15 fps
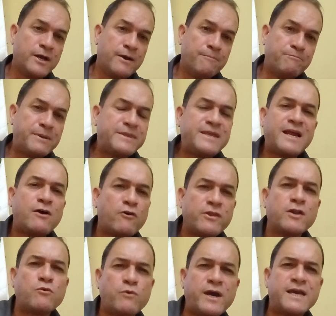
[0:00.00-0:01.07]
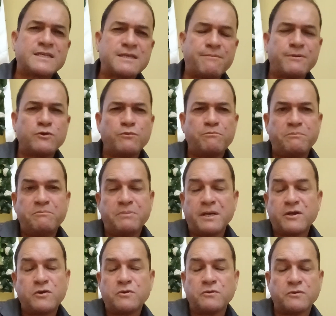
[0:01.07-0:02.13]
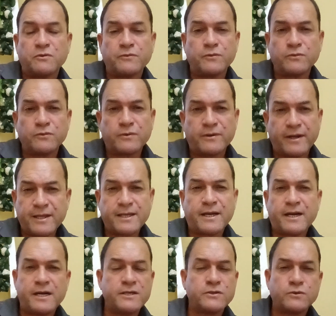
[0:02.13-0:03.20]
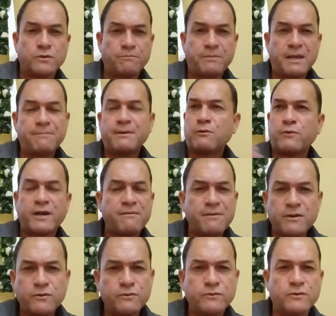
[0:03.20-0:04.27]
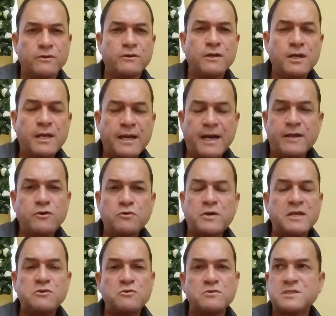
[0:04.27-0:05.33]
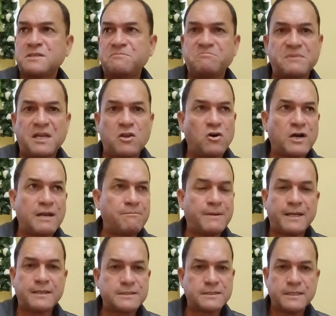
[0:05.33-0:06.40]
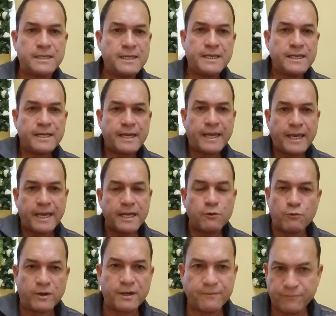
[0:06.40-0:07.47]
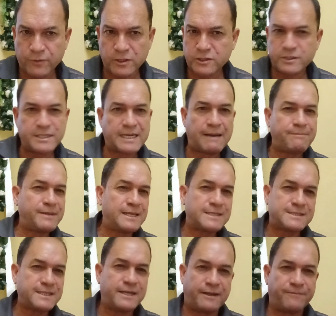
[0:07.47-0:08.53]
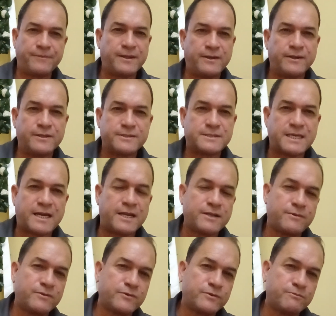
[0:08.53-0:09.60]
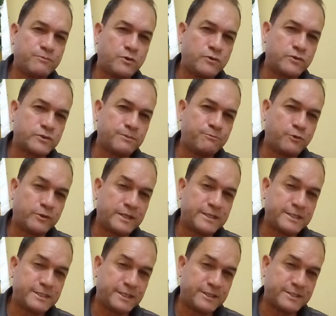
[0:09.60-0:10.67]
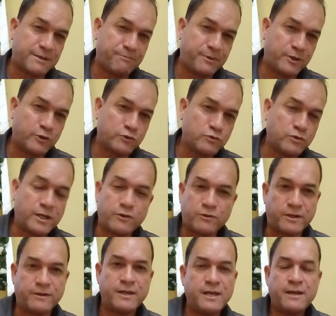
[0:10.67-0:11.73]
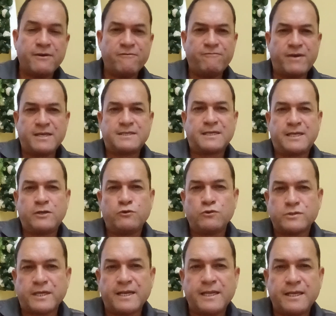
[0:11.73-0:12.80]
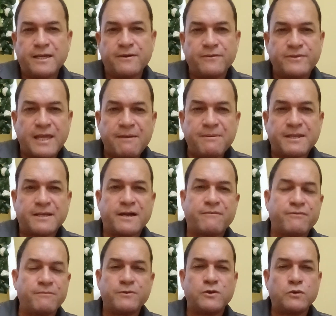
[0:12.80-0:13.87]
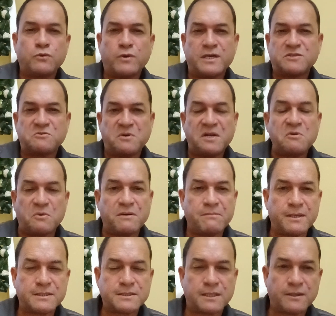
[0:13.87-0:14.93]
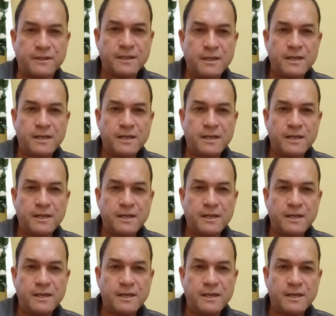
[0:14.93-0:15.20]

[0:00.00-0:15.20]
But there are other ways. I mean, you bring your credit cards, your paper, whatever and you can use it in local banks anywhere, not just the capital city. The second most important is in San Pedro Sula. You can basically use any debit card from the US or anywhere, basically.